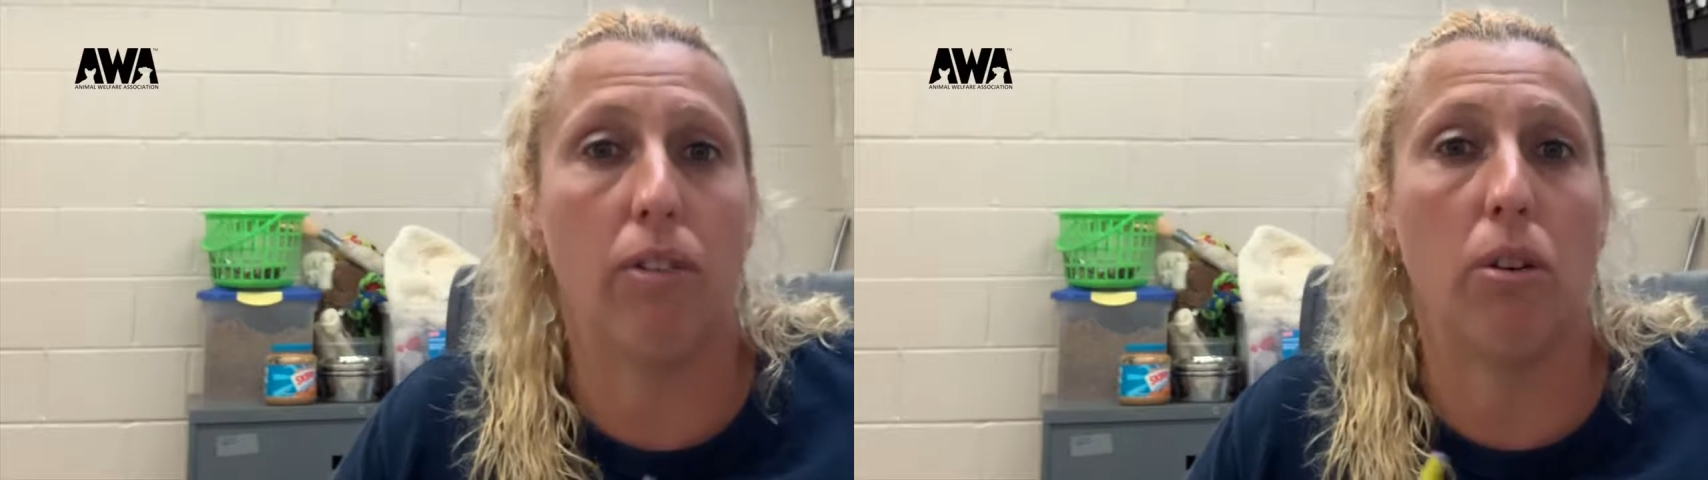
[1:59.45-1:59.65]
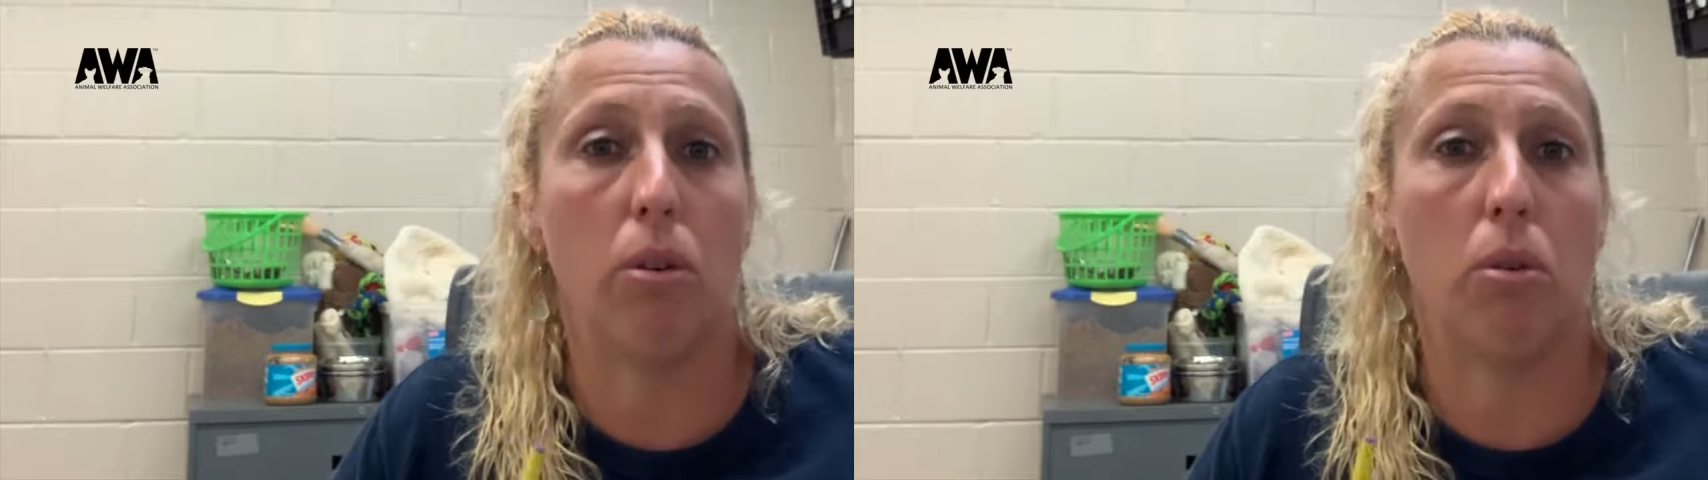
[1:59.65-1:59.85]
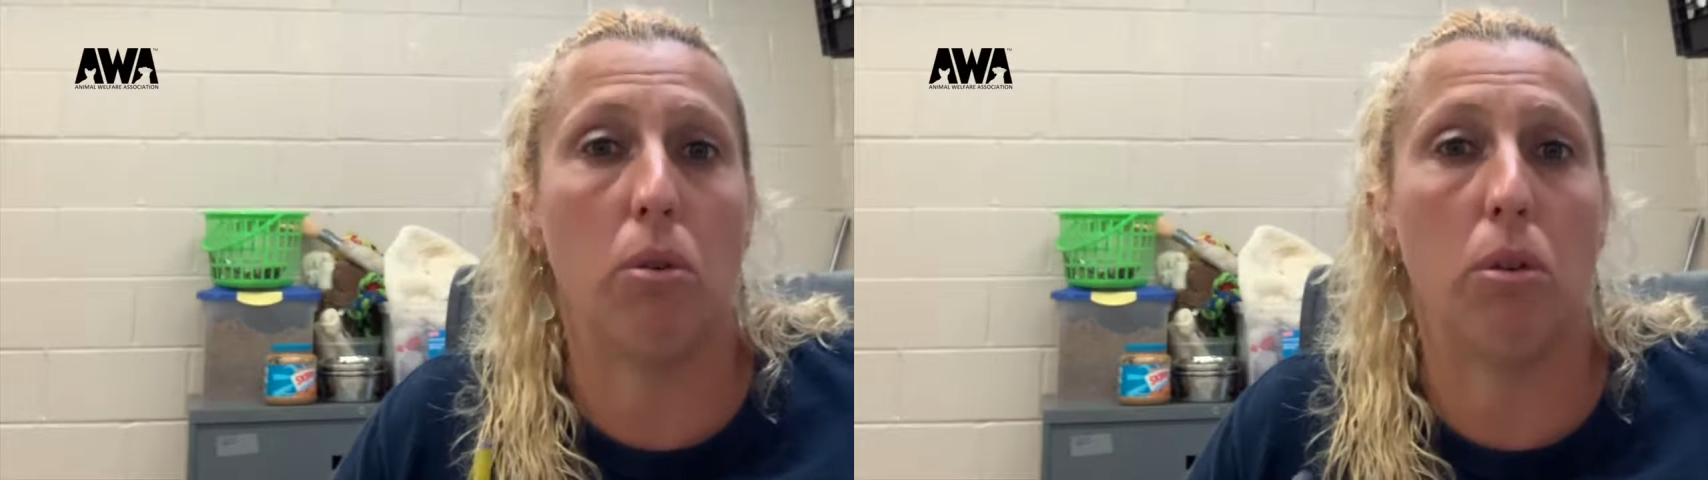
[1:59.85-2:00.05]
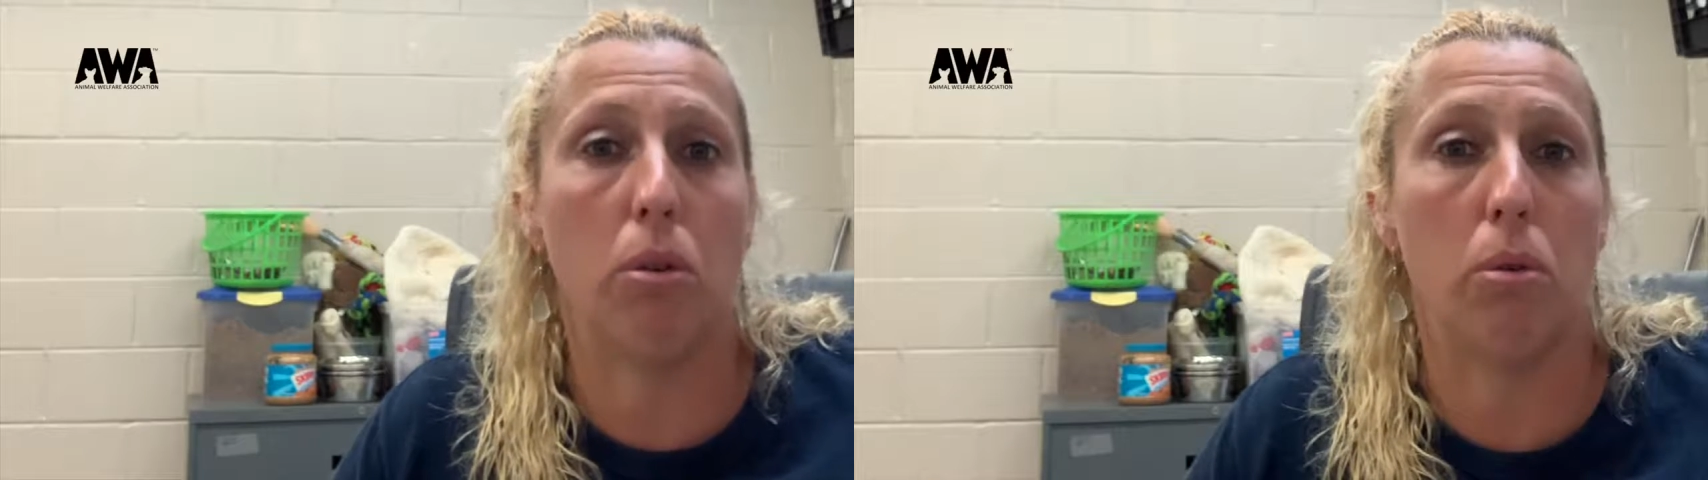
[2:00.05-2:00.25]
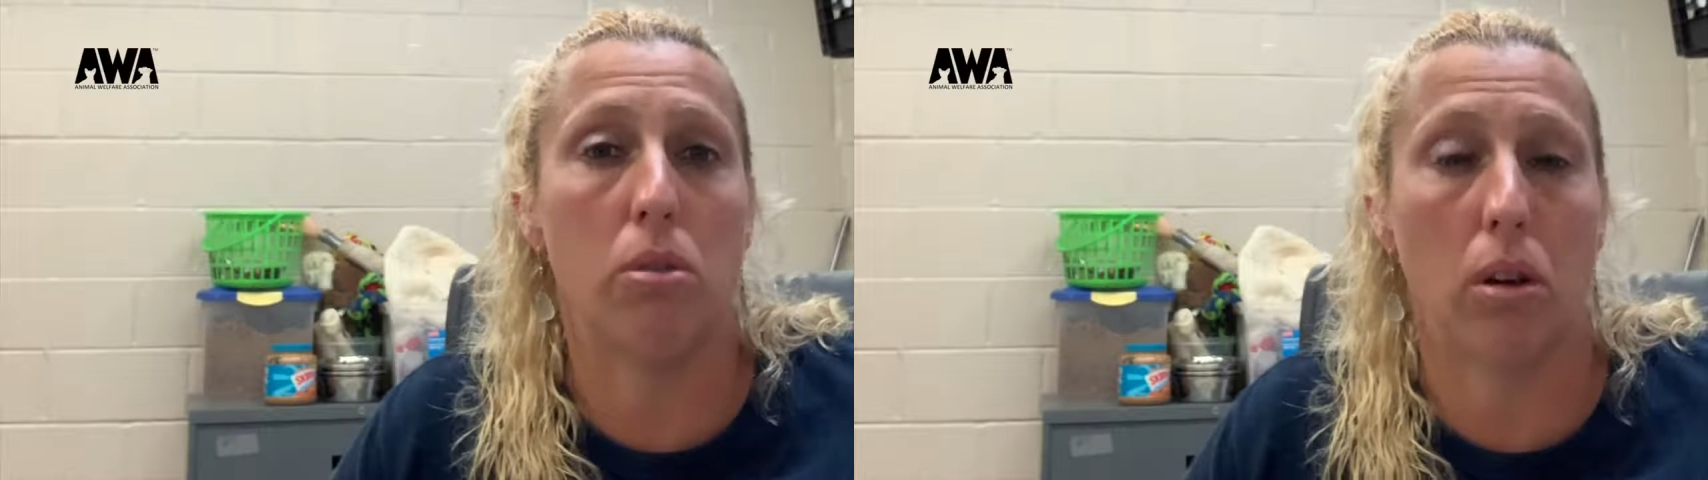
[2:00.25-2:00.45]

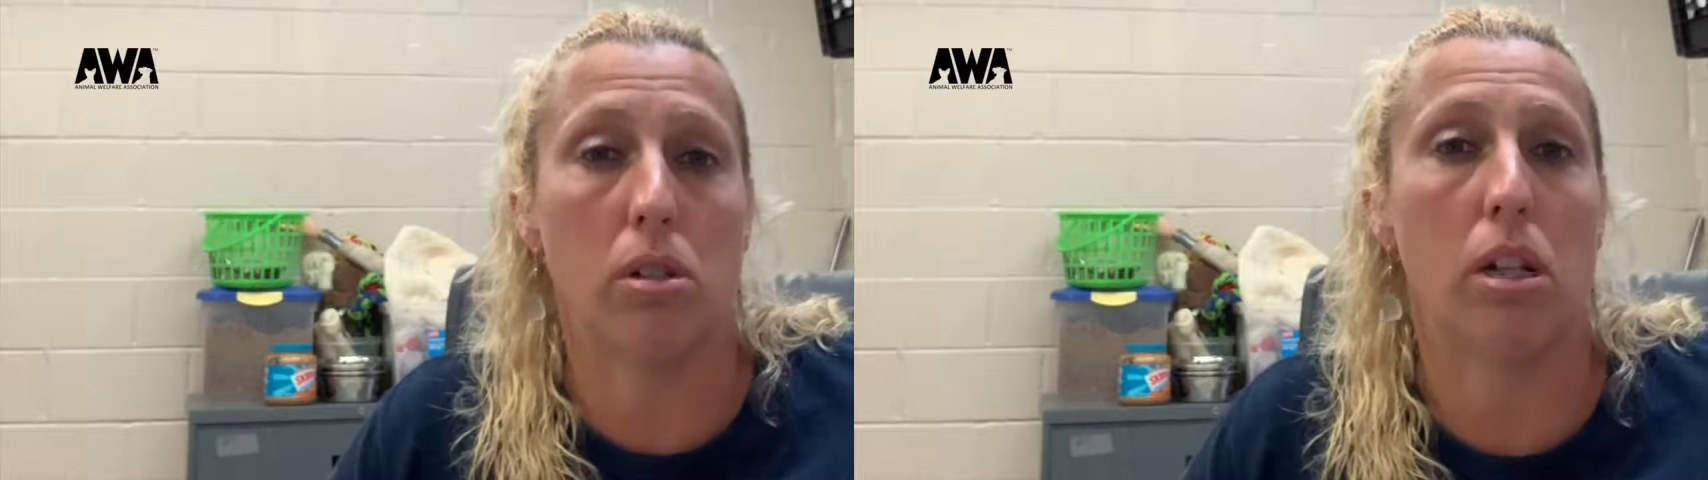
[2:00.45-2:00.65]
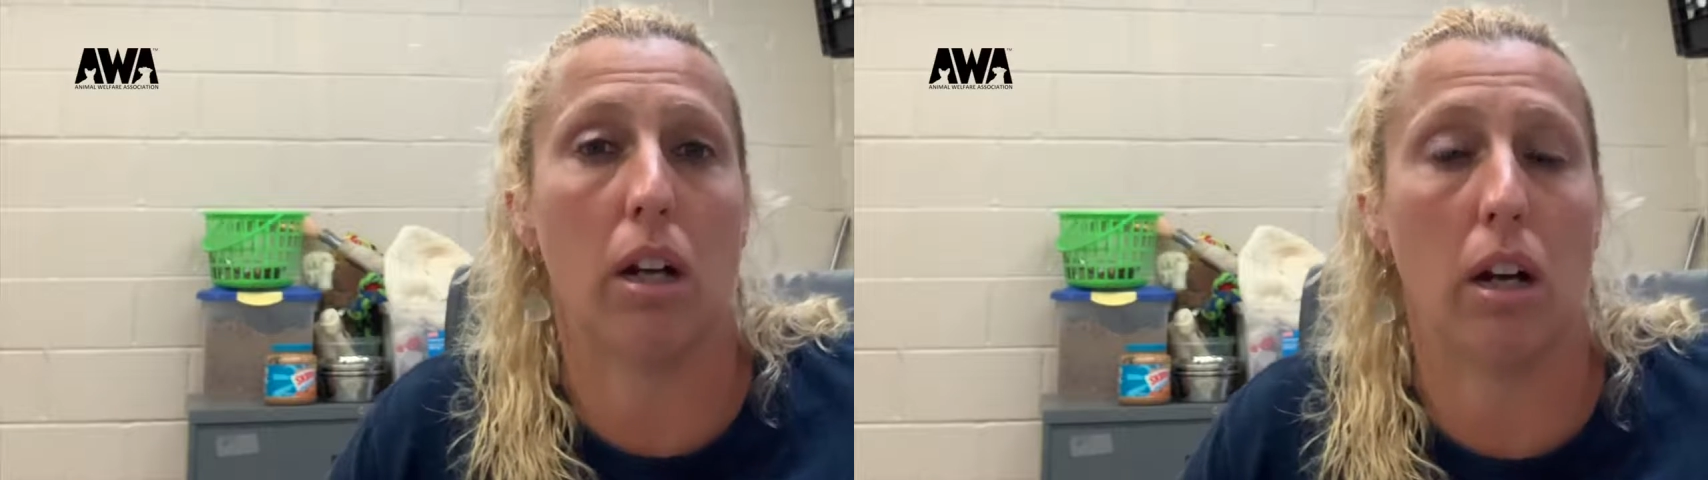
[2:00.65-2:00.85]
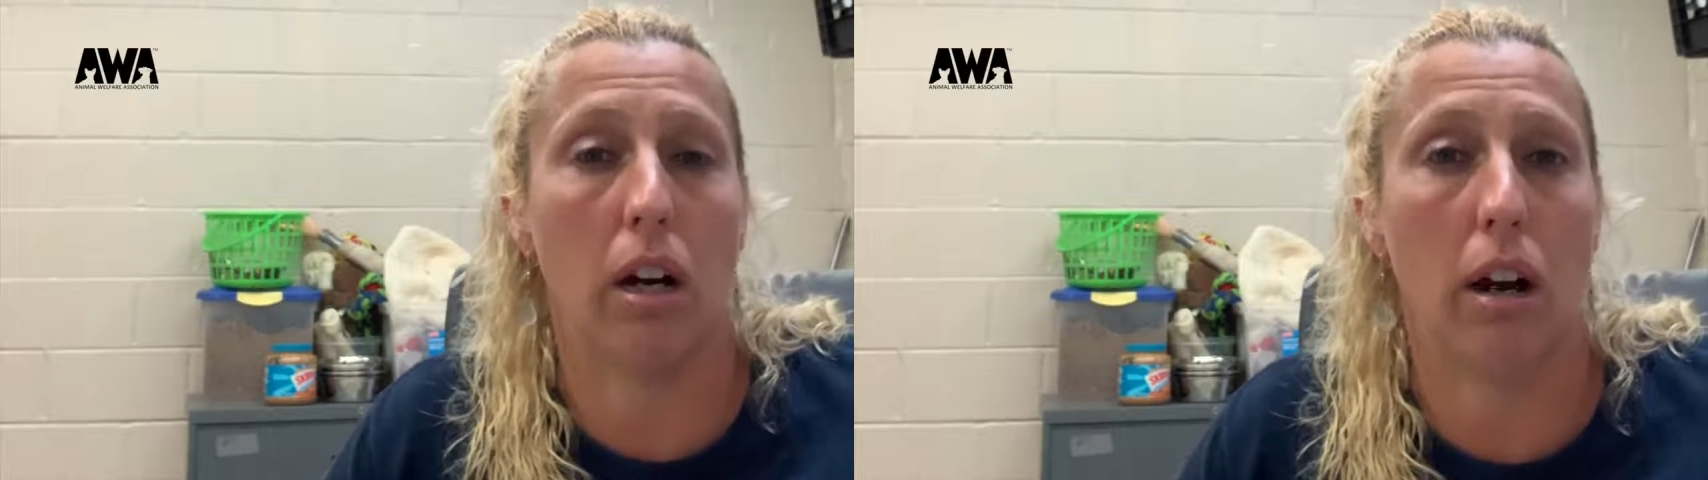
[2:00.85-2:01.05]
you start to